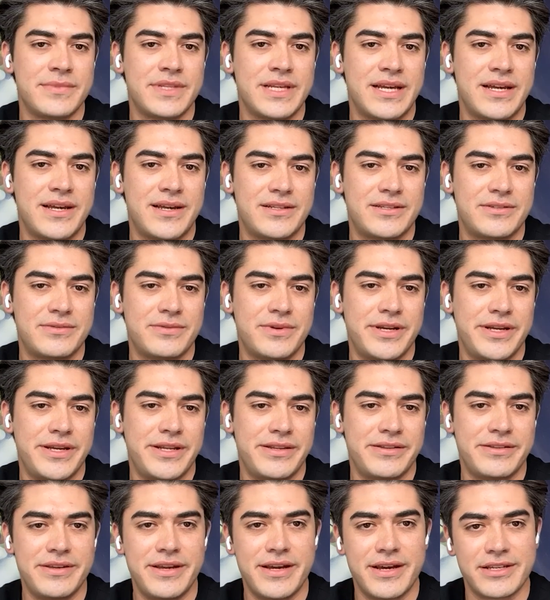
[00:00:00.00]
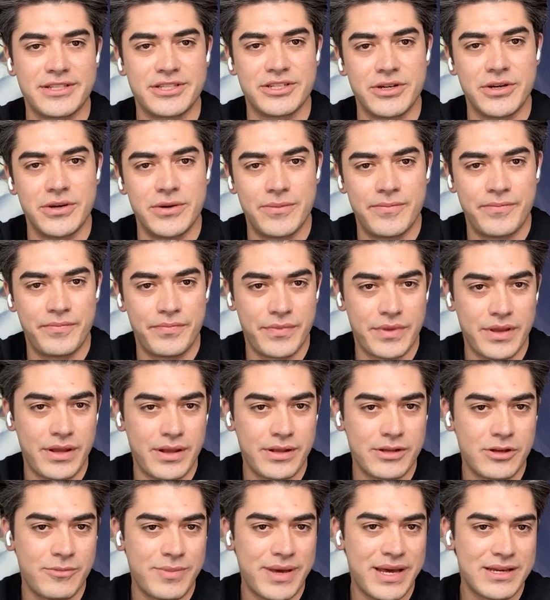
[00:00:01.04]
That's right. Yeah. So I'll go